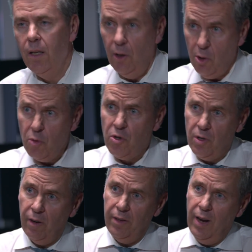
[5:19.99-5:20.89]
Now, you
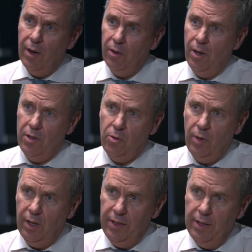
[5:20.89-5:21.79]
started out in
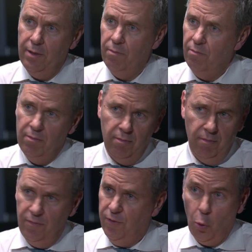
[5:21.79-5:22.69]
Australia
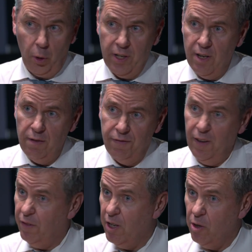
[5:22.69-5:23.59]
14,
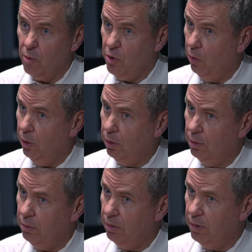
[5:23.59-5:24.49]
15 years old?